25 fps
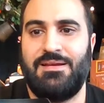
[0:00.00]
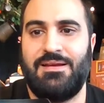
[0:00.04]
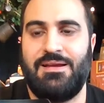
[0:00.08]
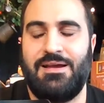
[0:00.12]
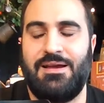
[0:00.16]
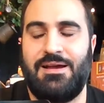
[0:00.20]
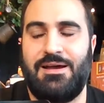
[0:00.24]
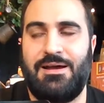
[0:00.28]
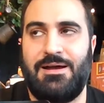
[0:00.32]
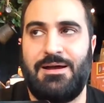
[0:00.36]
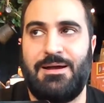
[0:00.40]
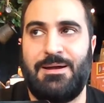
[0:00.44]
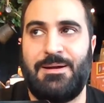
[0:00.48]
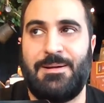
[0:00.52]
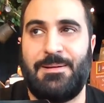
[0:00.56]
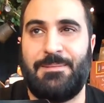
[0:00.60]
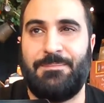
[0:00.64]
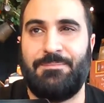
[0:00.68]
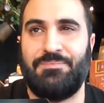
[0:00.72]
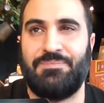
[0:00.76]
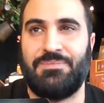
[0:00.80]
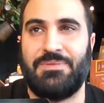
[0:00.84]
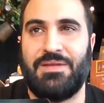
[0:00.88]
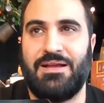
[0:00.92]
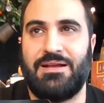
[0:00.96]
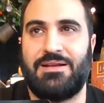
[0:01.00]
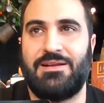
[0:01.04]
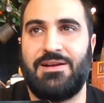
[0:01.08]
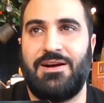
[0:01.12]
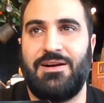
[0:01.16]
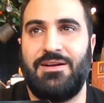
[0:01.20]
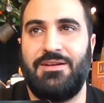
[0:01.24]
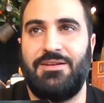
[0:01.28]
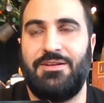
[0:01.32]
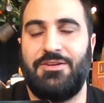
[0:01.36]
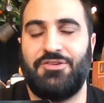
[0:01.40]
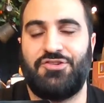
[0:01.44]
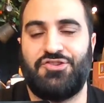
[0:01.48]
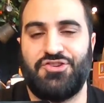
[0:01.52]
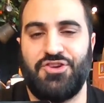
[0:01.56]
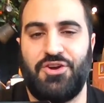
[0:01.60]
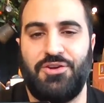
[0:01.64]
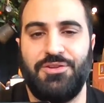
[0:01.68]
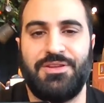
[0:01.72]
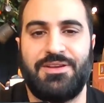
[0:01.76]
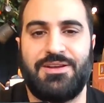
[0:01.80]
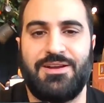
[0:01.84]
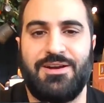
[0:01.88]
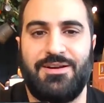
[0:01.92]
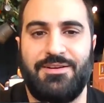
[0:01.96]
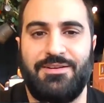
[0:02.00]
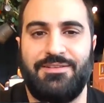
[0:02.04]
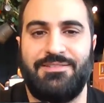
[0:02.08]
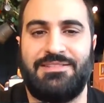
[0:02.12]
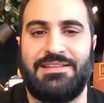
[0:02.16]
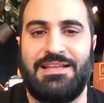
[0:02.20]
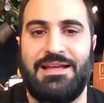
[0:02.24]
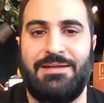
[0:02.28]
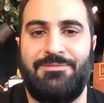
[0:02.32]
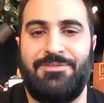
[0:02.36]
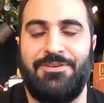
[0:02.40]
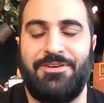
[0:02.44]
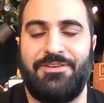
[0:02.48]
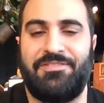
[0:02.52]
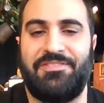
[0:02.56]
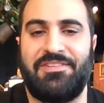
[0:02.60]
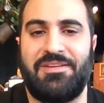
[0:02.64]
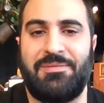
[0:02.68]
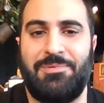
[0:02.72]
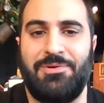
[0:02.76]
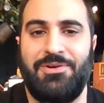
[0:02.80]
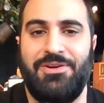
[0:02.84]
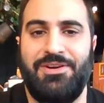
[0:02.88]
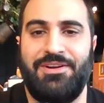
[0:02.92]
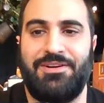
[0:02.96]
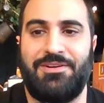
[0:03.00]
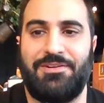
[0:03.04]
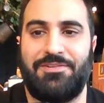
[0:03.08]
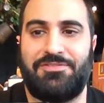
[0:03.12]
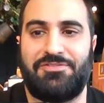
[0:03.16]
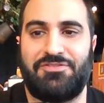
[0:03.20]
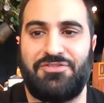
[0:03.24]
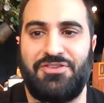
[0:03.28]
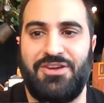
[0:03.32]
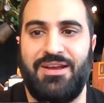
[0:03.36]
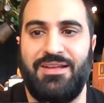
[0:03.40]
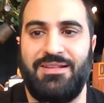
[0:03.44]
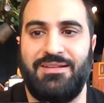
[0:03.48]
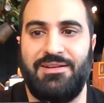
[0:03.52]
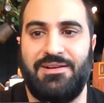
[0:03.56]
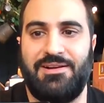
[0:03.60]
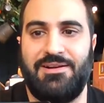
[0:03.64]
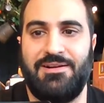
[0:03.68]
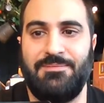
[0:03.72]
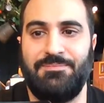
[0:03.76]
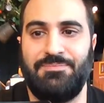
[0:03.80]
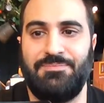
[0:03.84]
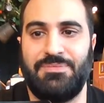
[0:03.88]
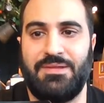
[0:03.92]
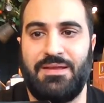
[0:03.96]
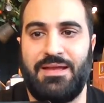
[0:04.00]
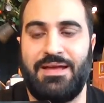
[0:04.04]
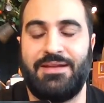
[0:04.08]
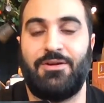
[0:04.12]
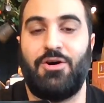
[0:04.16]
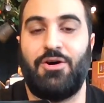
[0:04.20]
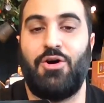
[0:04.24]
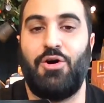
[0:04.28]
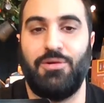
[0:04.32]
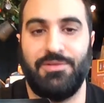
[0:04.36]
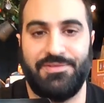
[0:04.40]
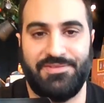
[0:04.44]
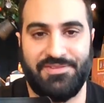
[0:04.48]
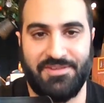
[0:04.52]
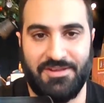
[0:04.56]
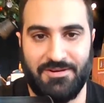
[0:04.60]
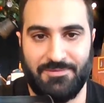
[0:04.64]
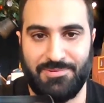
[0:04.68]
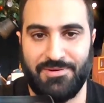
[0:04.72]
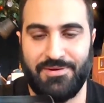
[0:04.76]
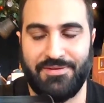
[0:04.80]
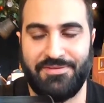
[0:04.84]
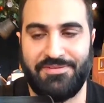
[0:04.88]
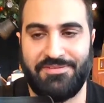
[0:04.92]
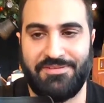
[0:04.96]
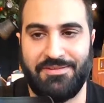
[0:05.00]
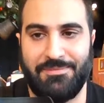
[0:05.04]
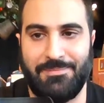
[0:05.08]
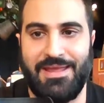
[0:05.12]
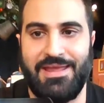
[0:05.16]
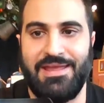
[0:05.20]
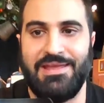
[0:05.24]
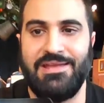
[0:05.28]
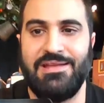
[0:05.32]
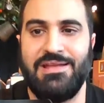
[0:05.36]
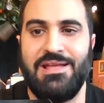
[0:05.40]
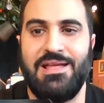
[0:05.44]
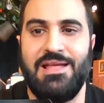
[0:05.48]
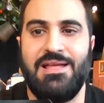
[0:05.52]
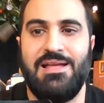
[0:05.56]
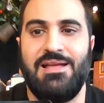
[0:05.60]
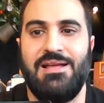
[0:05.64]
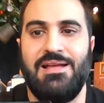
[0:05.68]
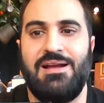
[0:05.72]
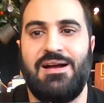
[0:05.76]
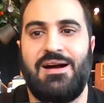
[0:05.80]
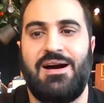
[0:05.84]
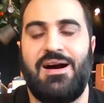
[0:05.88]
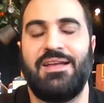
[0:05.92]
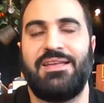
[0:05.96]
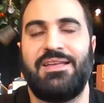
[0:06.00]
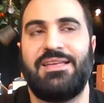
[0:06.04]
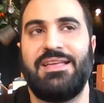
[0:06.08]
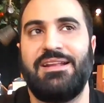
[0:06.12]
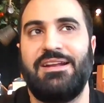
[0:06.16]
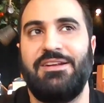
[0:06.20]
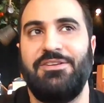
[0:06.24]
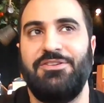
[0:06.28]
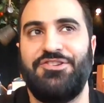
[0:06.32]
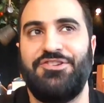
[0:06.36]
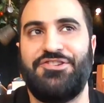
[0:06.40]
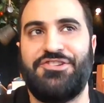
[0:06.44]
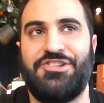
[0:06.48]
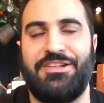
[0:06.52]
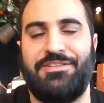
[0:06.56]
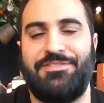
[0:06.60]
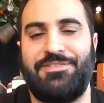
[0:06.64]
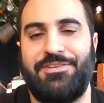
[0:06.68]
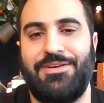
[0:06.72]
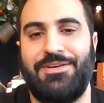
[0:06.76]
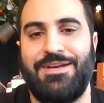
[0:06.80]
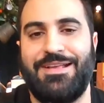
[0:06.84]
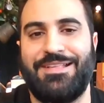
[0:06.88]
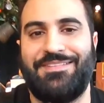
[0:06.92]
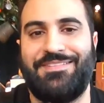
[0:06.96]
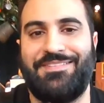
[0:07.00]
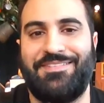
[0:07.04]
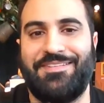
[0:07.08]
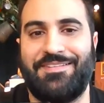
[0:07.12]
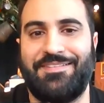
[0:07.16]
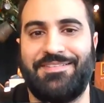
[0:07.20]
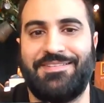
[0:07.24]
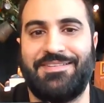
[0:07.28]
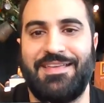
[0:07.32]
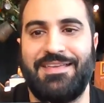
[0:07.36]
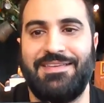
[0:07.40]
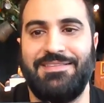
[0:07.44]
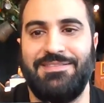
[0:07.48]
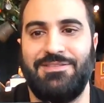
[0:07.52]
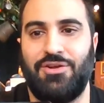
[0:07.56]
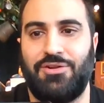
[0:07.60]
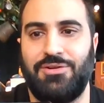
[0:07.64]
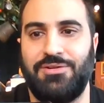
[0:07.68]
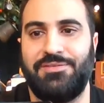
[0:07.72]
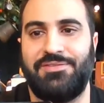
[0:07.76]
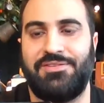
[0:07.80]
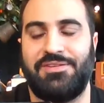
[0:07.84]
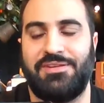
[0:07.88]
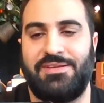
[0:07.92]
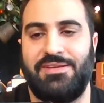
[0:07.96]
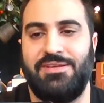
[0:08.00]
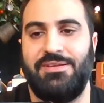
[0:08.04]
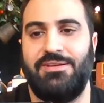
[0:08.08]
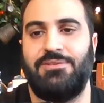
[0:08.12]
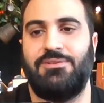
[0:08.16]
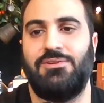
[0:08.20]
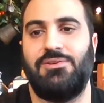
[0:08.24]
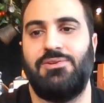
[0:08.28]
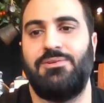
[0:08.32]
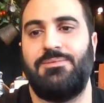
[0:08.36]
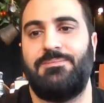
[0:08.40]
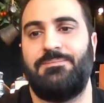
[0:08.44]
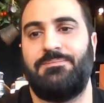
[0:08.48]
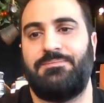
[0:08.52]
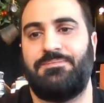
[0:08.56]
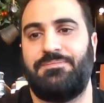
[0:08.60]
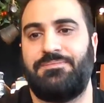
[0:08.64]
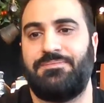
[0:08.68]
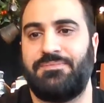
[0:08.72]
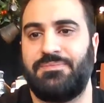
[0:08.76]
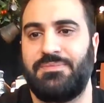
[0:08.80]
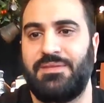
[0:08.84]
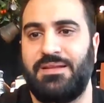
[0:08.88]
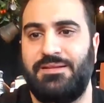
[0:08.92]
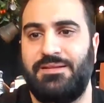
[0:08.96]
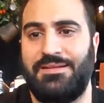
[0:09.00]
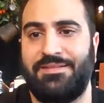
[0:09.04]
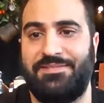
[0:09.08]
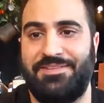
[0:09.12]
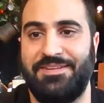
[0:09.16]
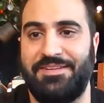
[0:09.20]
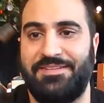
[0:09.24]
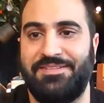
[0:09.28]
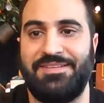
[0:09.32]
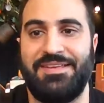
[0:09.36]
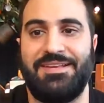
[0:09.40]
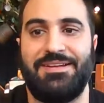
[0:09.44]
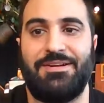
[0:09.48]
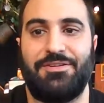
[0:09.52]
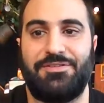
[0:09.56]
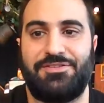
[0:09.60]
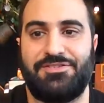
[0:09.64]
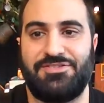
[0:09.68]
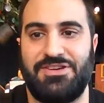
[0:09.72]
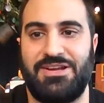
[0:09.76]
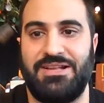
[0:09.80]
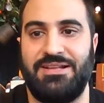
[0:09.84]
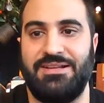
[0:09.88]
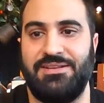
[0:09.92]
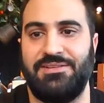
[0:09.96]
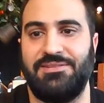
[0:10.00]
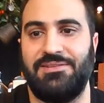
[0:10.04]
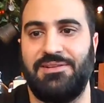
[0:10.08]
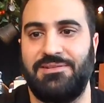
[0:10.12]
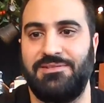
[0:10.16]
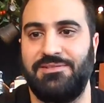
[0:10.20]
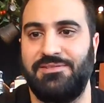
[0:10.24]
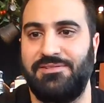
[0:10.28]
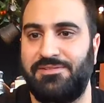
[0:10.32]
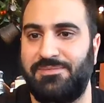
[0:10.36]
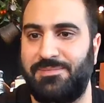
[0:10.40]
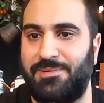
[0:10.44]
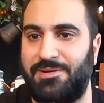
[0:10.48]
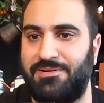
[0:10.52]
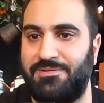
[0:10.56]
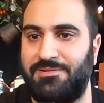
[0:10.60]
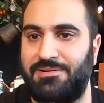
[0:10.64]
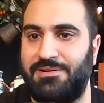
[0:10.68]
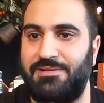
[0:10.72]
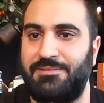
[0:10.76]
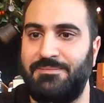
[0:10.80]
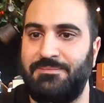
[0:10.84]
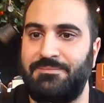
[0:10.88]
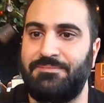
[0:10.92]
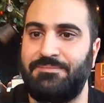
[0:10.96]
a shoulder cut of lamb, for example, here in Australia, at a wholesale price to me, I get it usually for around $16 a kilo. That's 16 Australian dollars, by the way.